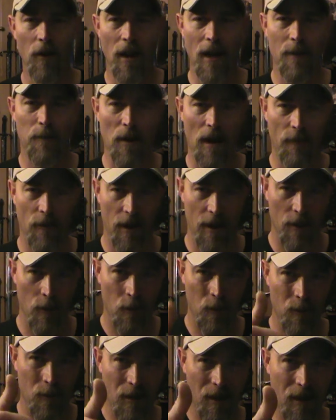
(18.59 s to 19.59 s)
like my
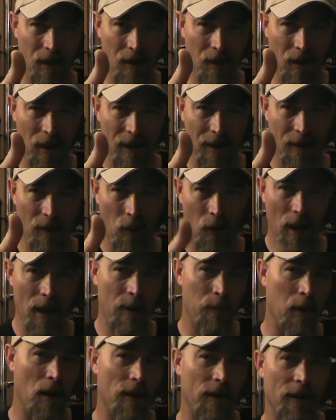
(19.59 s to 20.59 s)
video, click the
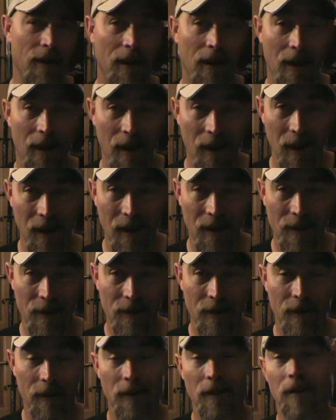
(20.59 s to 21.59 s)
like button.
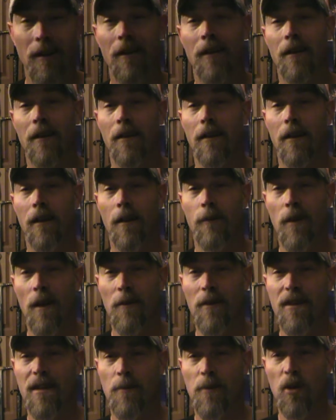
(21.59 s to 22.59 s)
And if you
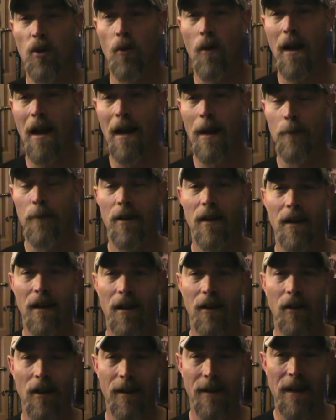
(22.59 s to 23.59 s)
haven't subscribed,
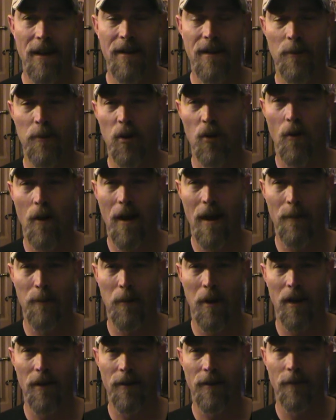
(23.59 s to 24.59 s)
click that subscribe
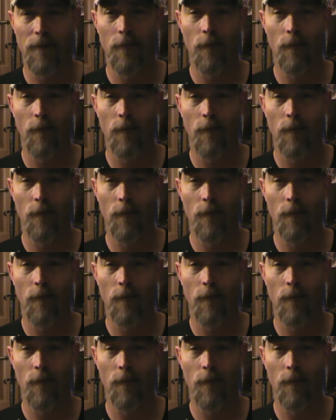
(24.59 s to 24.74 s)
button